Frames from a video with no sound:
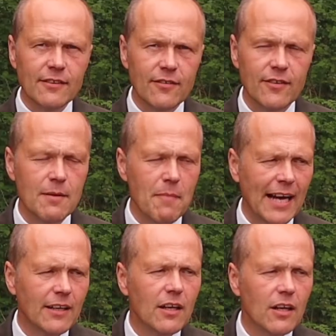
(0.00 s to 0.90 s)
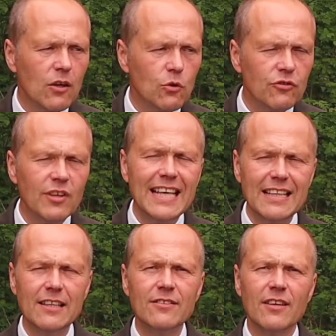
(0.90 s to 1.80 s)
to see a man who's
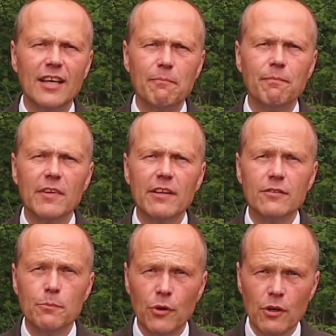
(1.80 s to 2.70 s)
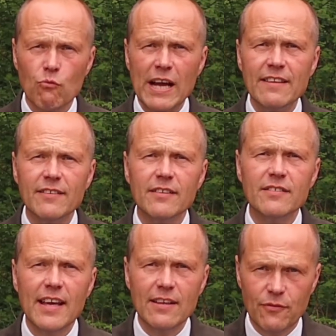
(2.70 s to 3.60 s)
taken the time to put a razor
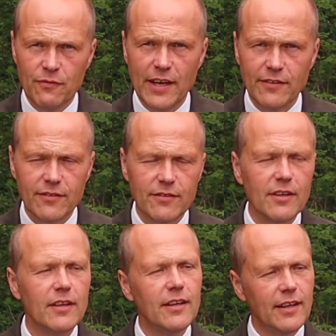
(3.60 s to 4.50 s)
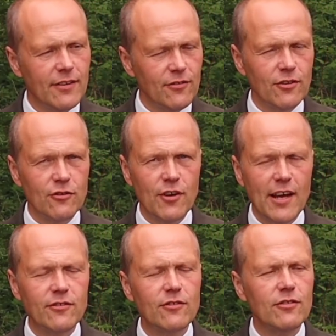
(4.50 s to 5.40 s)
to his face. It
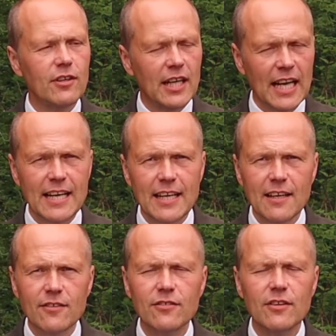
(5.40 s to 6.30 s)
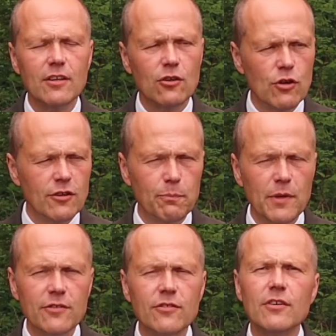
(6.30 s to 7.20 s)
suggests cleanliness,
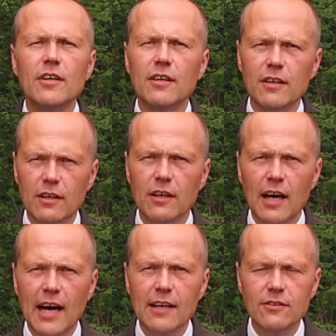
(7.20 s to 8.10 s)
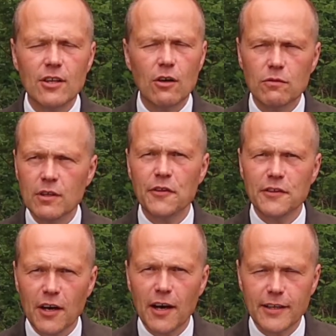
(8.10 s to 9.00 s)
crispness, and you know, nothing
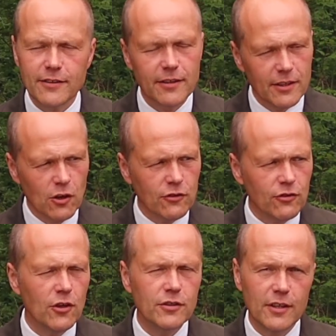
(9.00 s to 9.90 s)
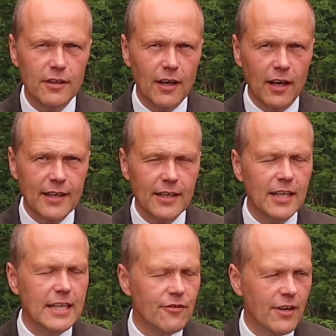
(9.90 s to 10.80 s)
to hide. Looks good. I like a
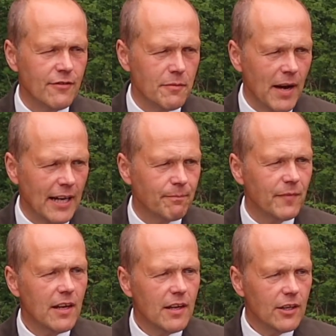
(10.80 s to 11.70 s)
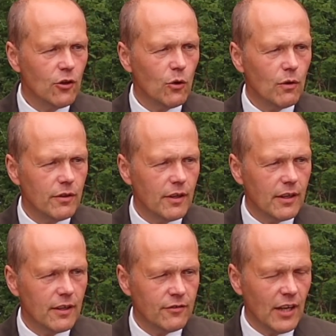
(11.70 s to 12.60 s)
clean shaven man. Your
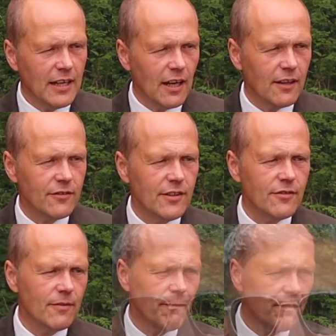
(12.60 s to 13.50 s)
sunglasses,